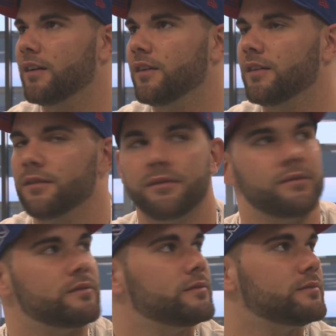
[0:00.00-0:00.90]
What was it
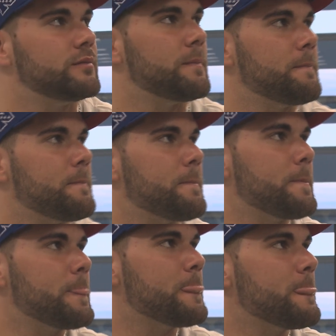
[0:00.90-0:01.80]
like walking in the stadium
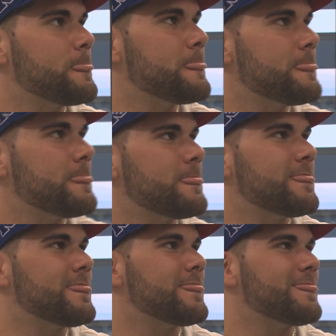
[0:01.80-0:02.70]
today knowing this is
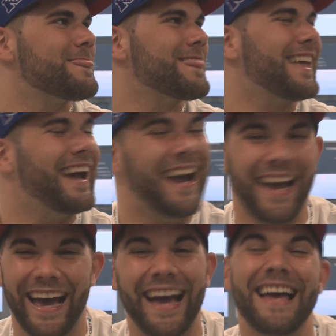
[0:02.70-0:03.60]
now your, your home
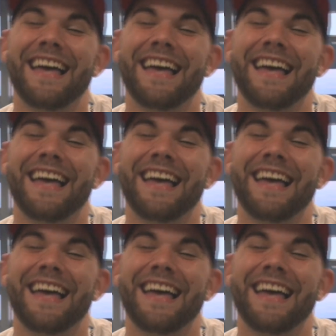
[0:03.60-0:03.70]
field?